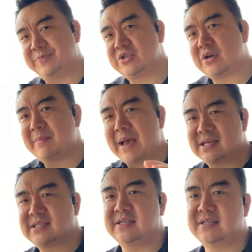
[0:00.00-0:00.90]
So I'm
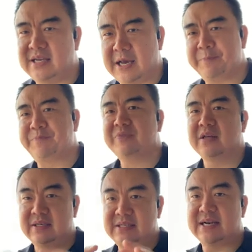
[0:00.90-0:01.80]
asking today
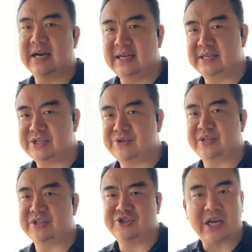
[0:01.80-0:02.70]
the design industry
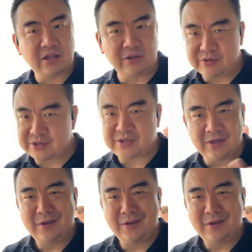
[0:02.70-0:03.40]
to shake loose